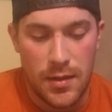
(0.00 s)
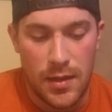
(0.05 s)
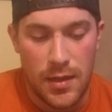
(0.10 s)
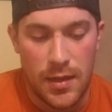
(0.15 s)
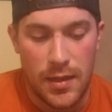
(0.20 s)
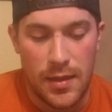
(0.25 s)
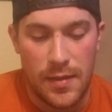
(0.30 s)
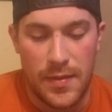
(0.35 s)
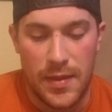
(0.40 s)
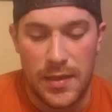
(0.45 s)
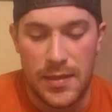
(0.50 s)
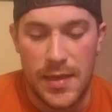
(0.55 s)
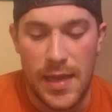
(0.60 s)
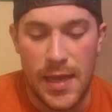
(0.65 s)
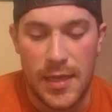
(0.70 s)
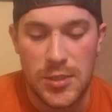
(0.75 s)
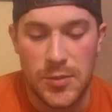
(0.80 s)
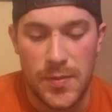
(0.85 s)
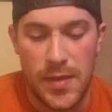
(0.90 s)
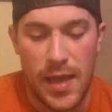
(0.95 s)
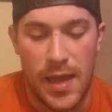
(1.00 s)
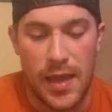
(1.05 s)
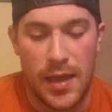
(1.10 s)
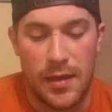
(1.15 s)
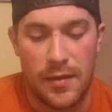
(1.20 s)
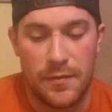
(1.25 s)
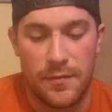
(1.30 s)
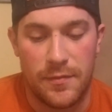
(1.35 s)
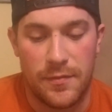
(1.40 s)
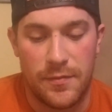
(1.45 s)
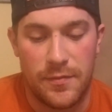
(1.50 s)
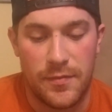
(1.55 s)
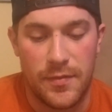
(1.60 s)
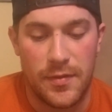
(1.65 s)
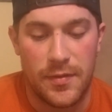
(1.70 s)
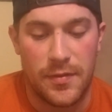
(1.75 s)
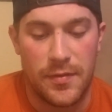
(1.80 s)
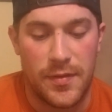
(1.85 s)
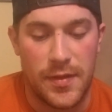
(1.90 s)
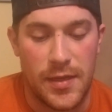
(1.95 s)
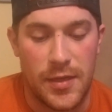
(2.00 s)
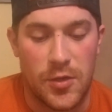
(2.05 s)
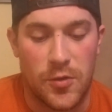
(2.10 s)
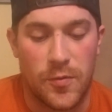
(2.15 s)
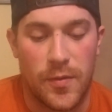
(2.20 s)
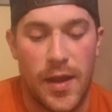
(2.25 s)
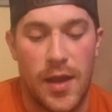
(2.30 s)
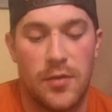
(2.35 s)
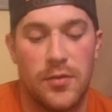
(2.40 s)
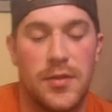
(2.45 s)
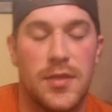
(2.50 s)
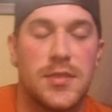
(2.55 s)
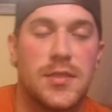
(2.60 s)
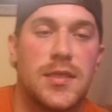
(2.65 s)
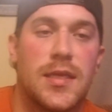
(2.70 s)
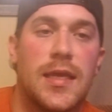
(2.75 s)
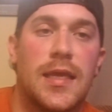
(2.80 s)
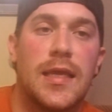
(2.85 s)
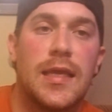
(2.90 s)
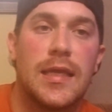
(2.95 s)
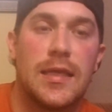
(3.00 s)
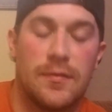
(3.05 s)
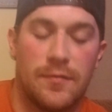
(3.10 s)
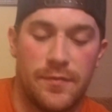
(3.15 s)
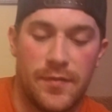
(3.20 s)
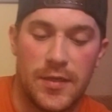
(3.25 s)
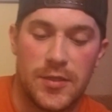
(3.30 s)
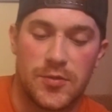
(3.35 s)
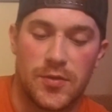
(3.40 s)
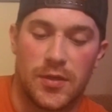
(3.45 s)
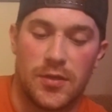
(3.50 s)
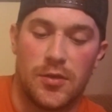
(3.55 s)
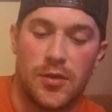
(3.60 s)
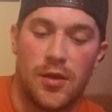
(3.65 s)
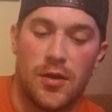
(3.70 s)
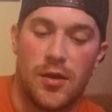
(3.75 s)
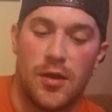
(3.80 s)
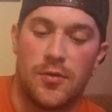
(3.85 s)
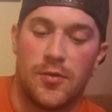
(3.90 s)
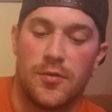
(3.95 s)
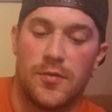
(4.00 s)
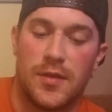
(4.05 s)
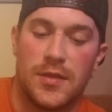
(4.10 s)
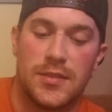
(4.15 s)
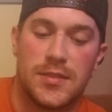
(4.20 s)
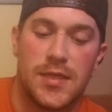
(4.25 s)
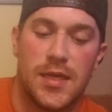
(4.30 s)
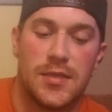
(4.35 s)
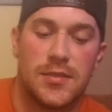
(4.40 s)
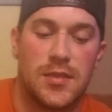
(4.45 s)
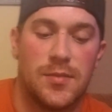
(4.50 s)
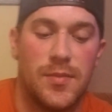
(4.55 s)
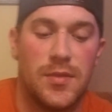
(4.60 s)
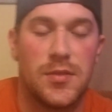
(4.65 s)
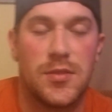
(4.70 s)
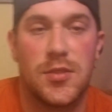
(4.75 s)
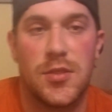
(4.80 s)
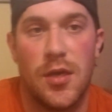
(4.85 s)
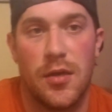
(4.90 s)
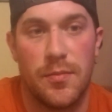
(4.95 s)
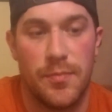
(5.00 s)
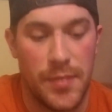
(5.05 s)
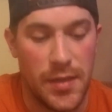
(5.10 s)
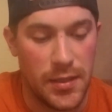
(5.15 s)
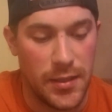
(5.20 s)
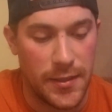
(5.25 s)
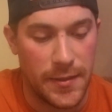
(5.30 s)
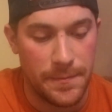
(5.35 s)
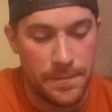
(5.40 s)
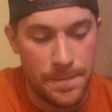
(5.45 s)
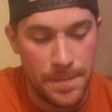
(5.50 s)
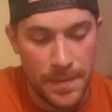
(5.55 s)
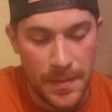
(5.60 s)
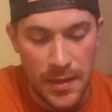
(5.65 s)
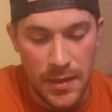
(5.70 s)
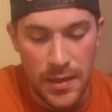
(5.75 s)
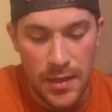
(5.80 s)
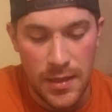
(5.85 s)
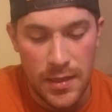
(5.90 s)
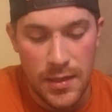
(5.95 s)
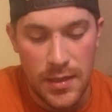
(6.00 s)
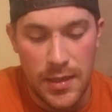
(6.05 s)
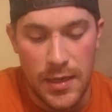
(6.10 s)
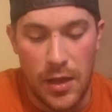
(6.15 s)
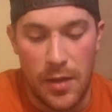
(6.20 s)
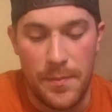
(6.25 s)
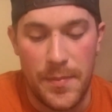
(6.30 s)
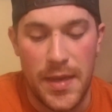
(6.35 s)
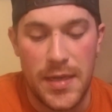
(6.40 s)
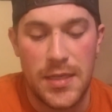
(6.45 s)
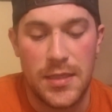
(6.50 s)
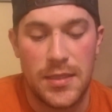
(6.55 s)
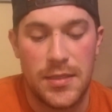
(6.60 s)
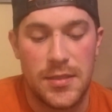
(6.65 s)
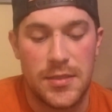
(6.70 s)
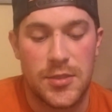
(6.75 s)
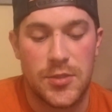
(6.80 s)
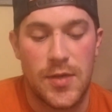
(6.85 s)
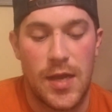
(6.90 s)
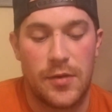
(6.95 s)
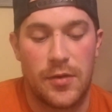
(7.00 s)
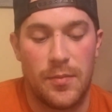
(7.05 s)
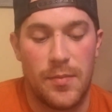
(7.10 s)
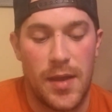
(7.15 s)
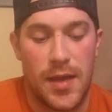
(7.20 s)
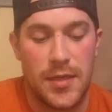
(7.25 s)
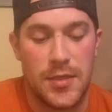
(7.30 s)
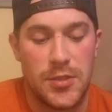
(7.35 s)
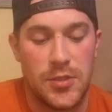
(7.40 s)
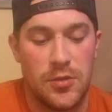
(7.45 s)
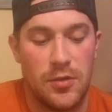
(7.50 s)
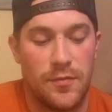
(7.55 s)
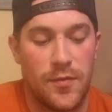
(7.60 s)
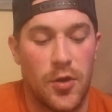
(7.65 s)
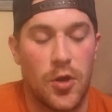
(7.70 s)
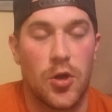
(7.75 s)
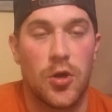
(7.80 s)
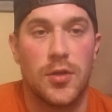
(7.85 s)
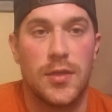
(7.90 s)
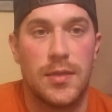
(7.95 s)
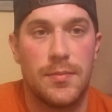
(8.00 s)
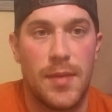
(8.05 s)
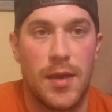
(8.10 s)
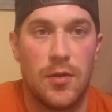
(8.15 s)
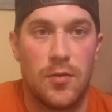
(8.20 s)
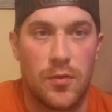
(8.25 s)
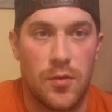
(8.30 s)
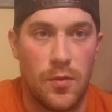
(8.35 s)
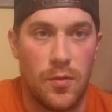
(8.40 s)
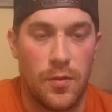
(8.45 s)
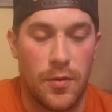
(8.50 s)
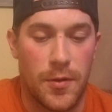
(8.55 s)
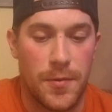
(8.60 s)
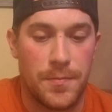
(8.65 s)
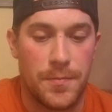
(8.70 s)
And then next we have The Crownless King, featuring none other than Testament's Chuck Billy. Now immediately this track reminds you of early metalcore.